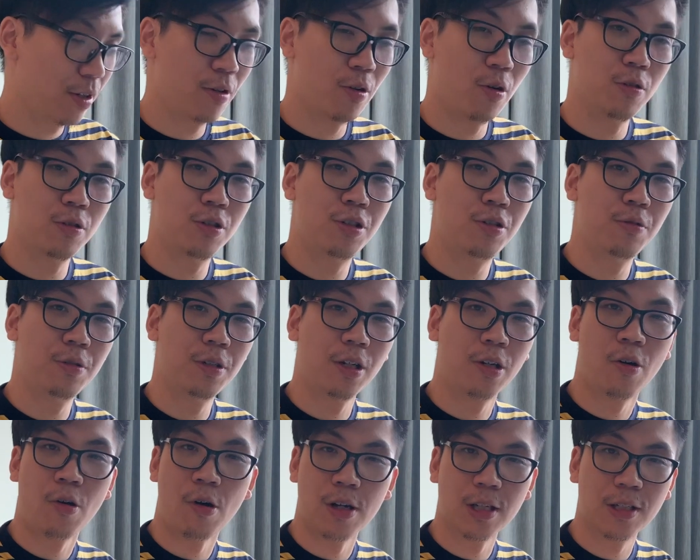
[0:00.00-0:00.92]
go through the
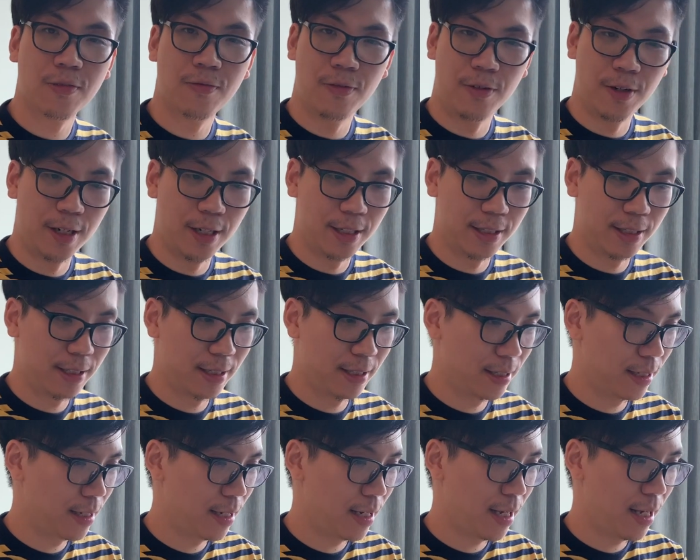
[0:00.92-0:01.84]
chords
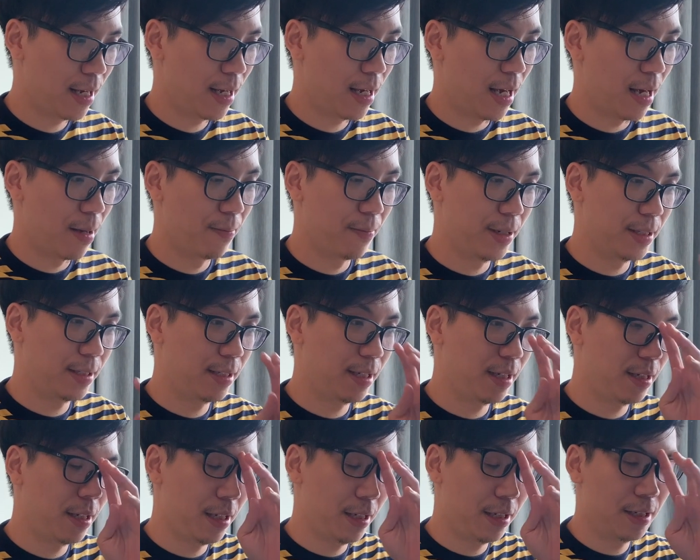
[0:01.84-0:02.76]
first, and
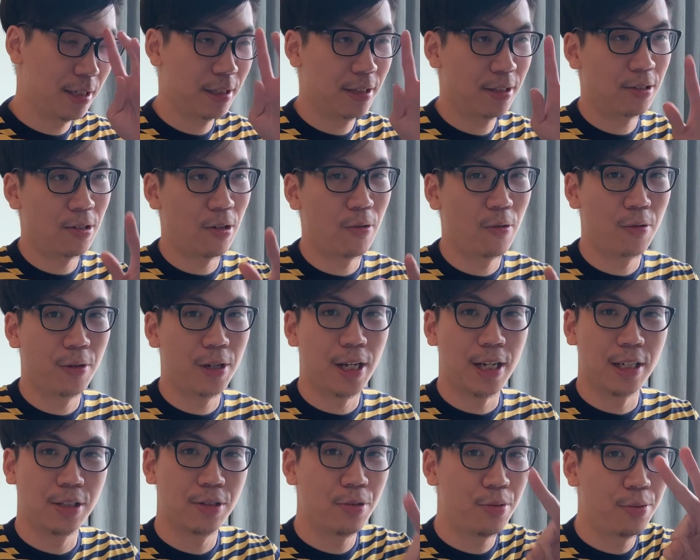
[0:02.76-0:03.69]
basically this song only
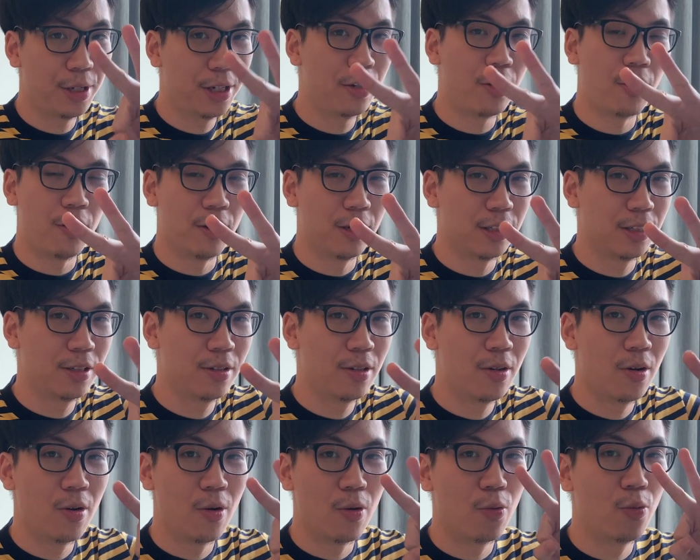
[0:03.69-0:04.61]
has 3 chords,
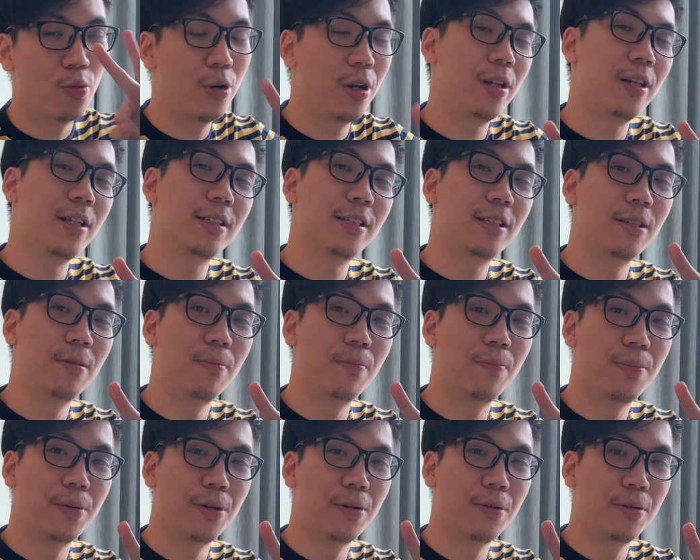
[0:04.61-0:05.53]
really
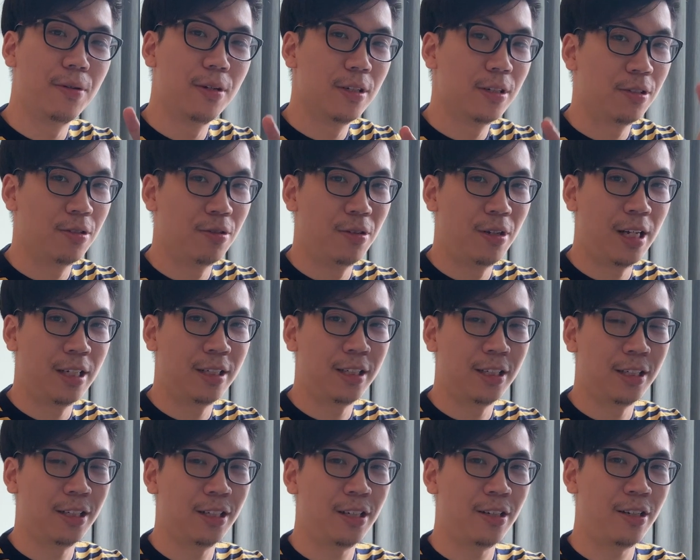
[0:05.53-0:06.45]
simple, so let's
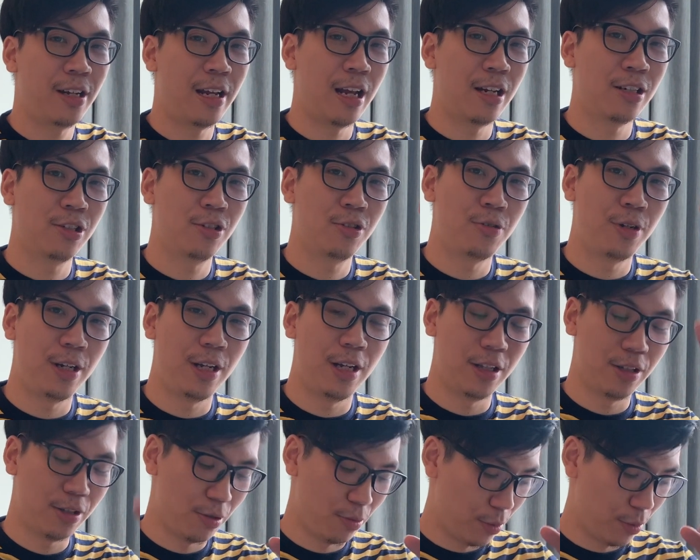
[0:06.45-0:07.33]
just get straight into